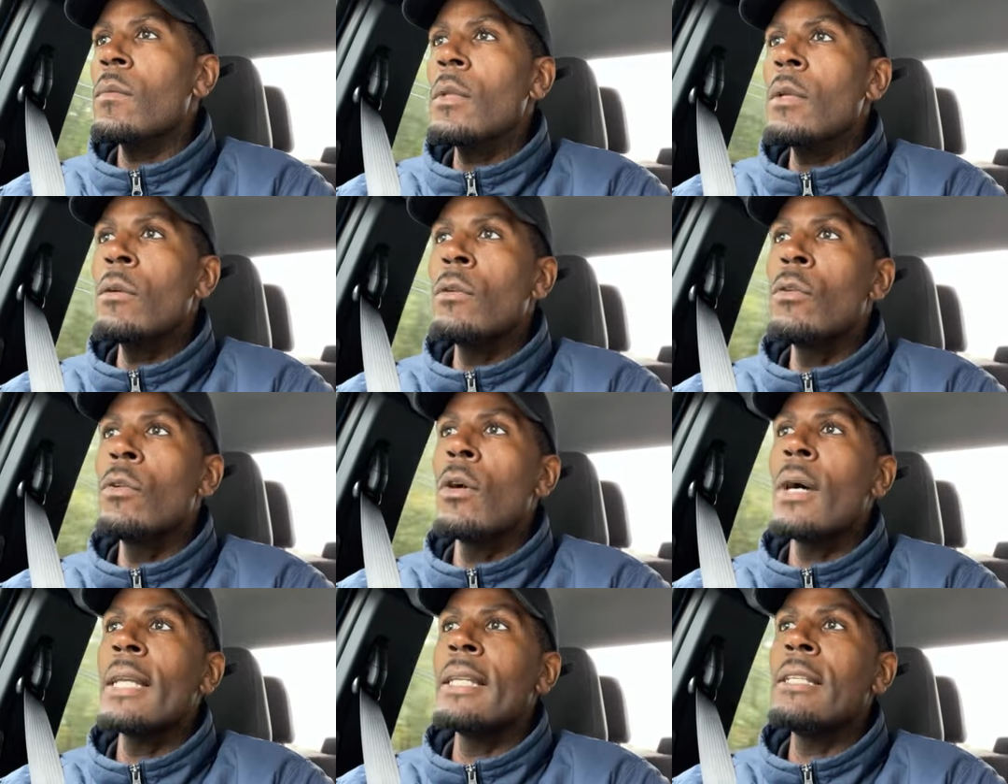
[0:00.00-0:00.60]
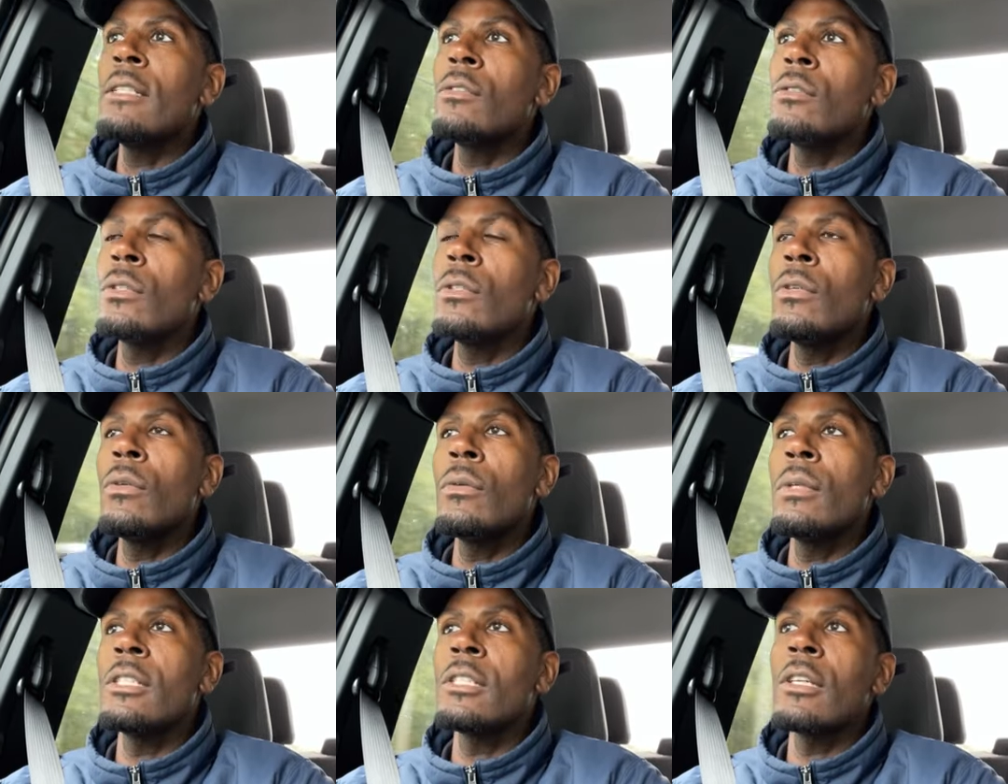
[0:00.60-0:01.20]
you know, I need you to
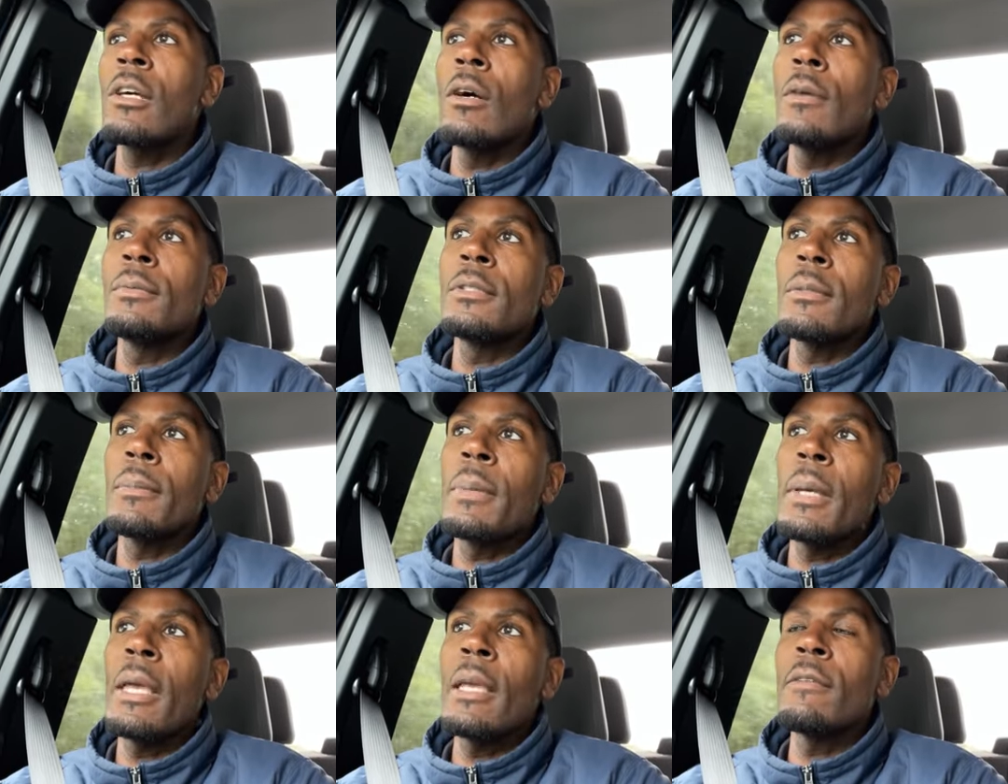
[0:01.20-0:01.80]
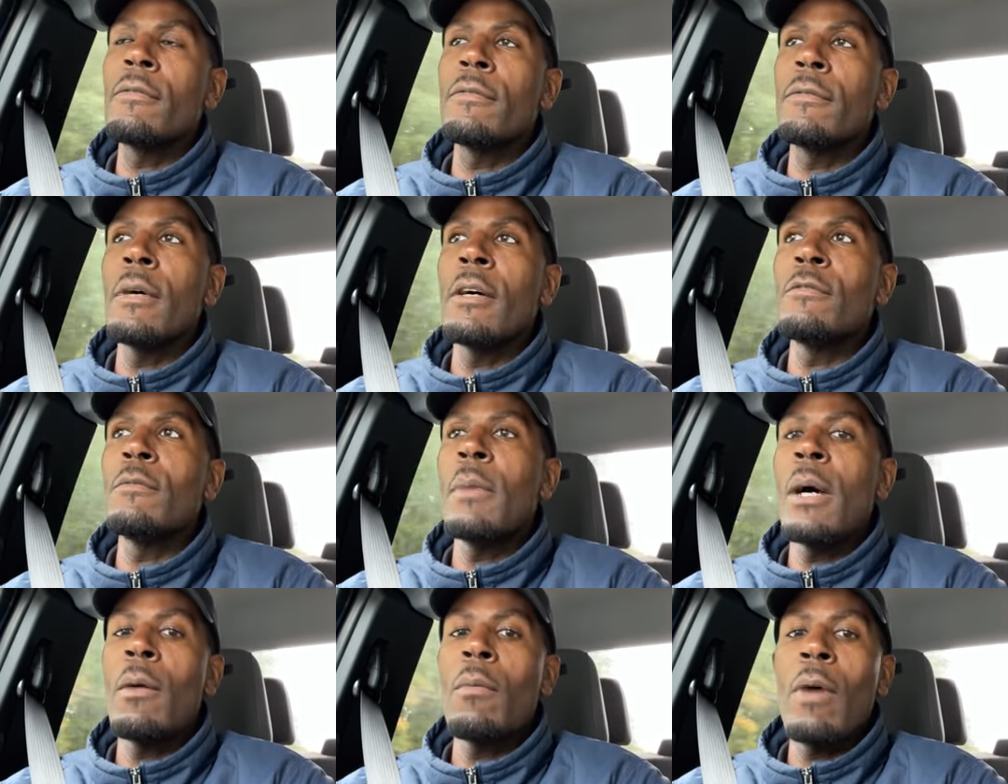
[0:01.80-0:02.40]
do the sculpture painting
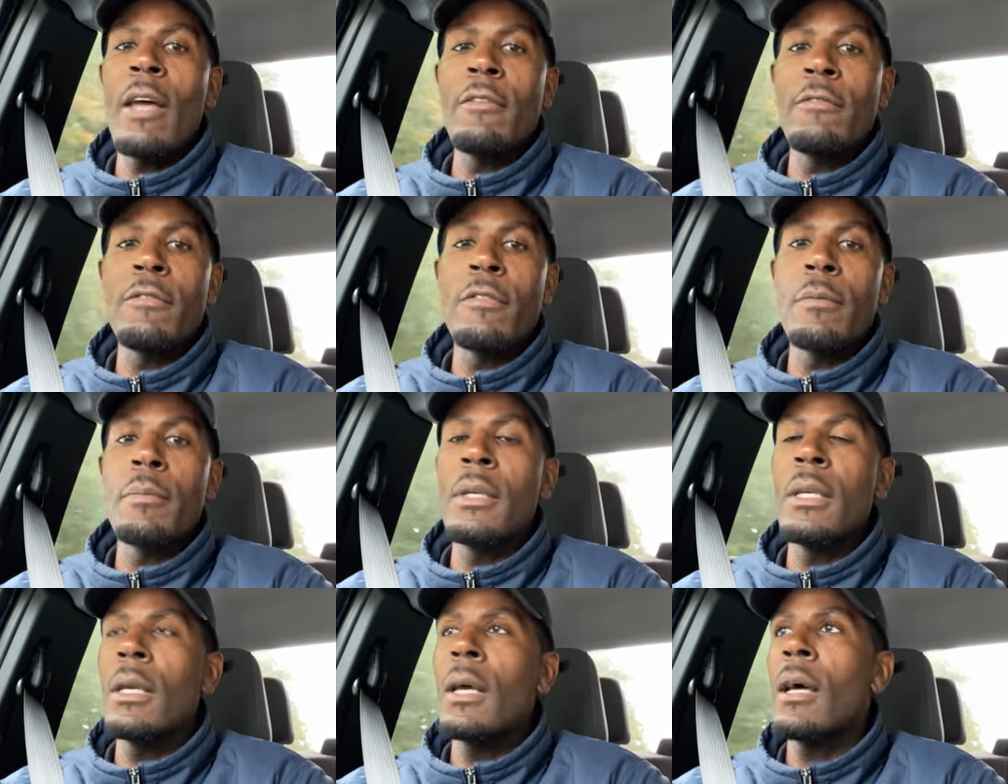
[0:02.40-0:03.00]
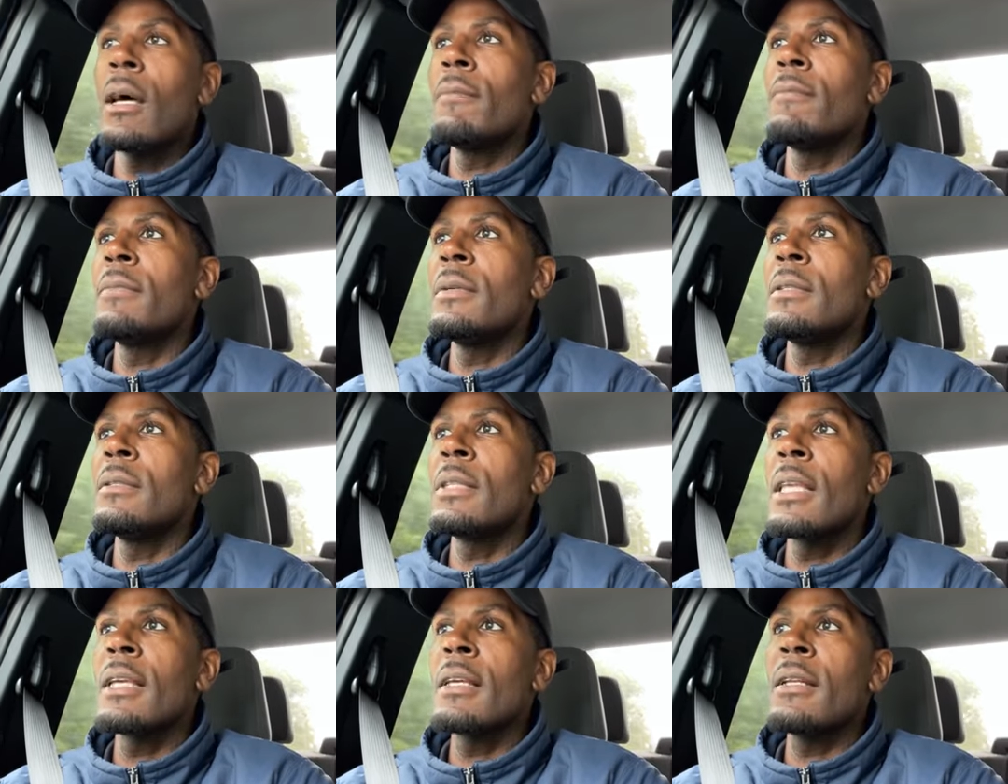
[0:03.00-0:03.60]
of my wife for me. I've
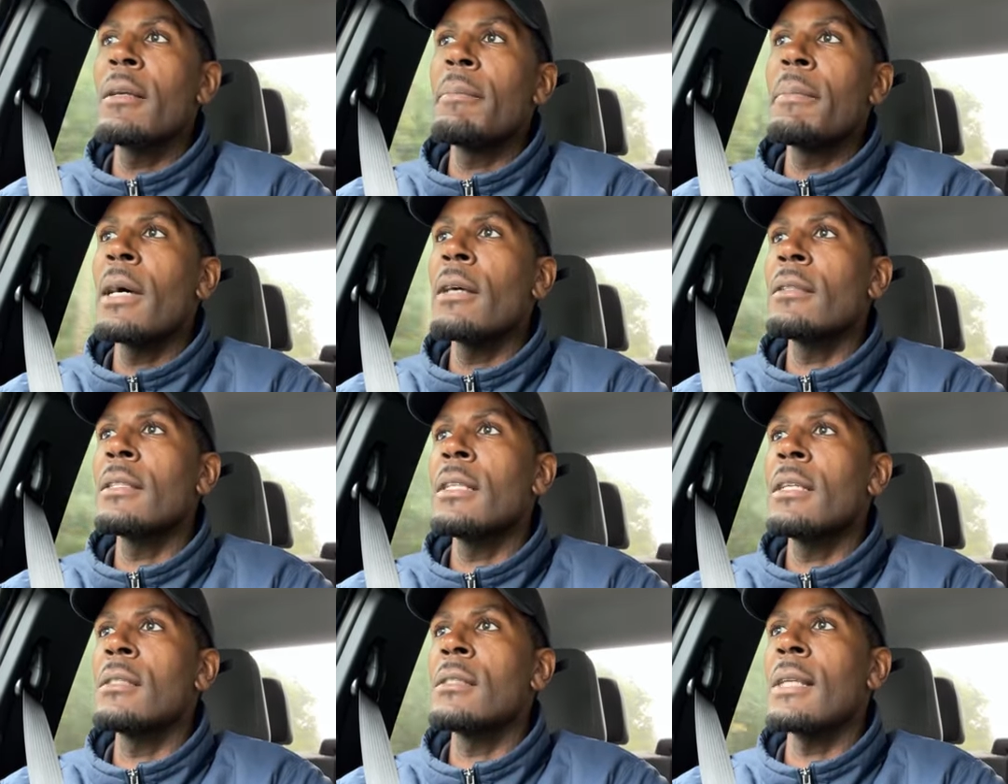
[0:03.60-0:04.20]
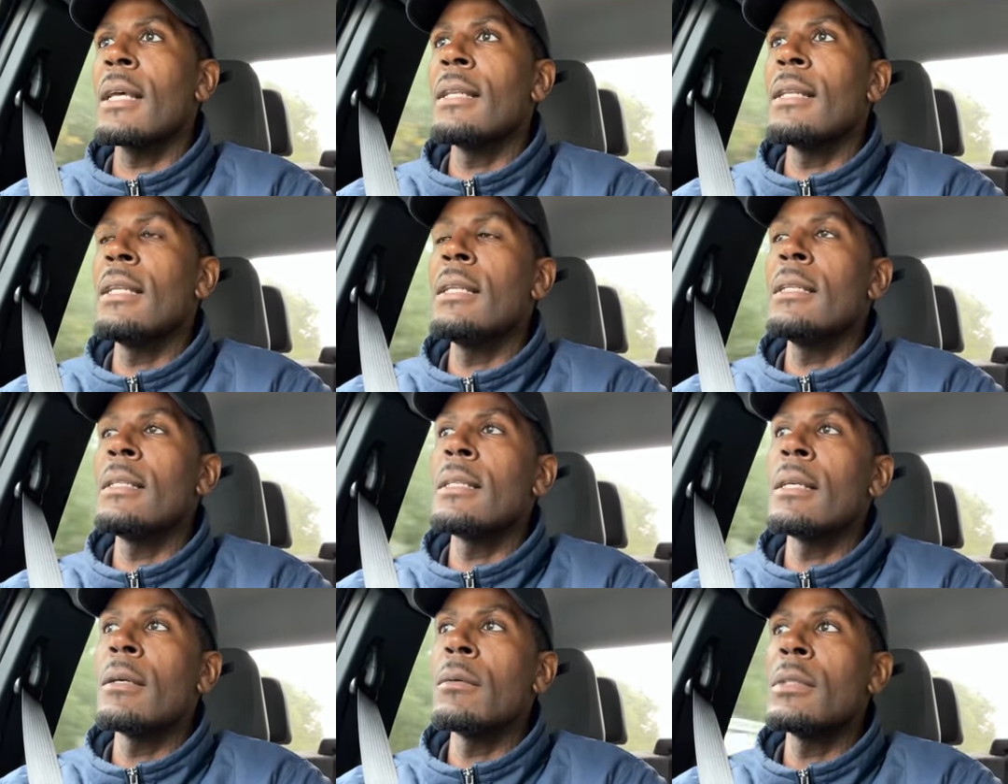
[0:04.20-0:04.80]
been thinking about this. I need
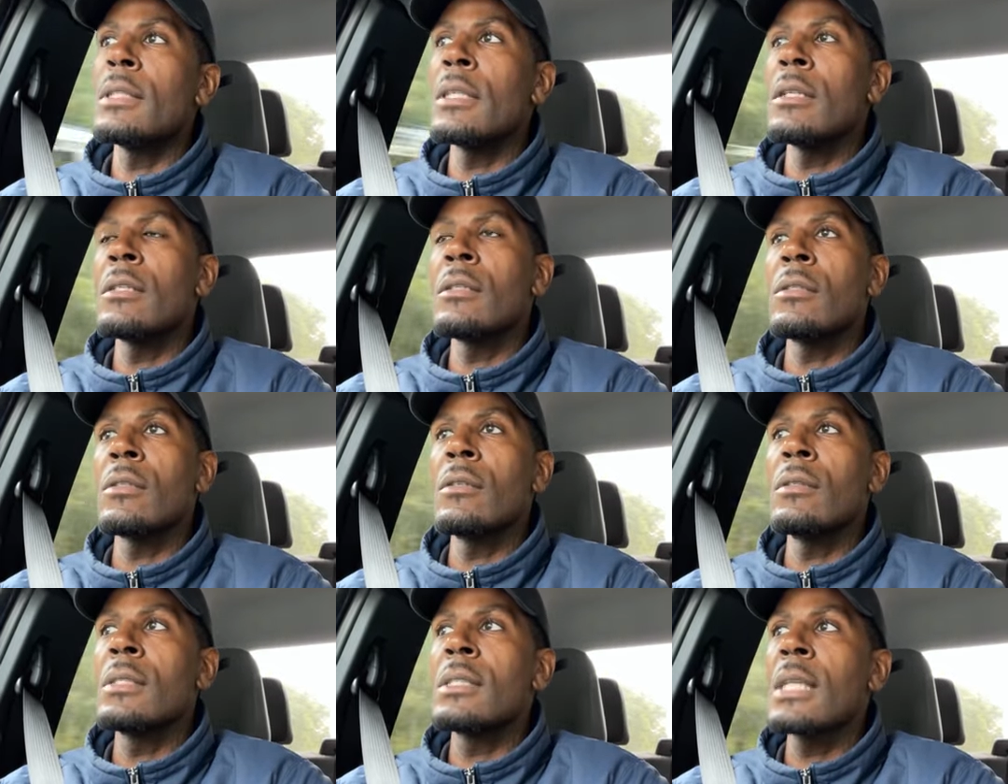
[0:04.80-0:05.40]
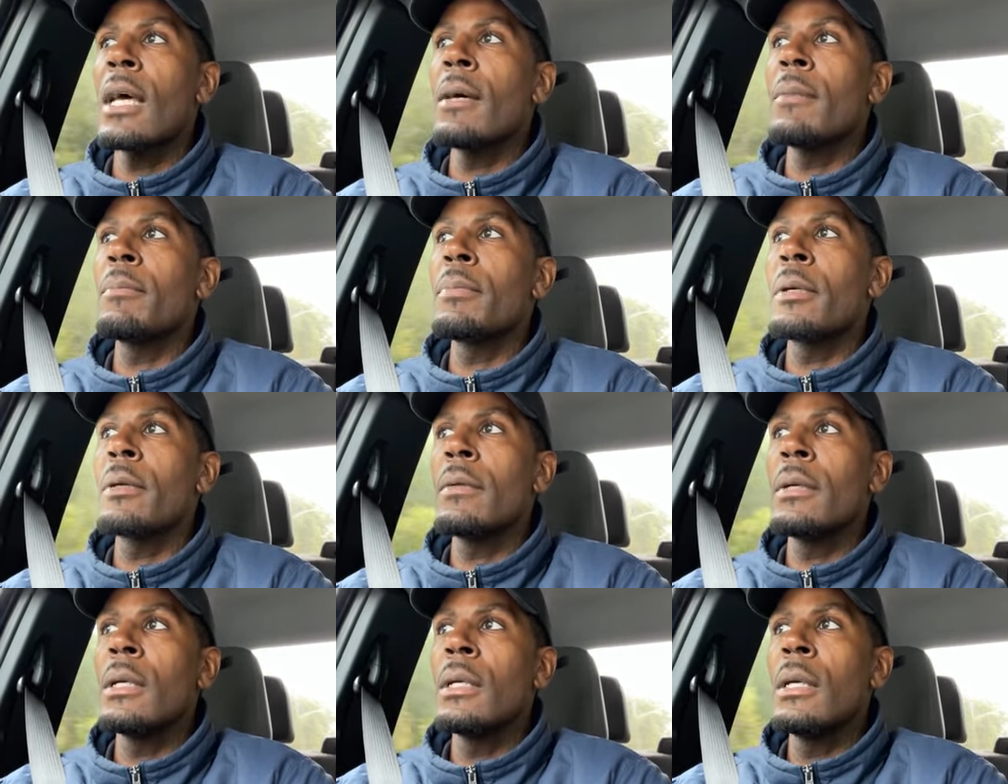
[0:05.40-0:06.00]
it done within a certain time
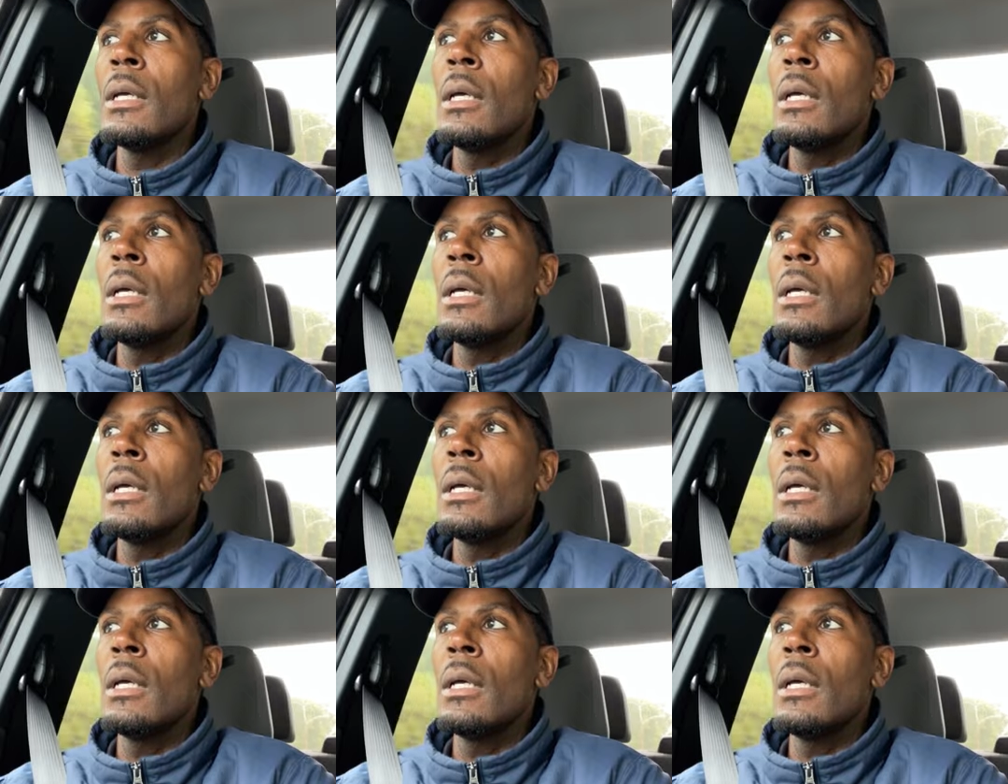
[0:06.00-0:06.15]
period.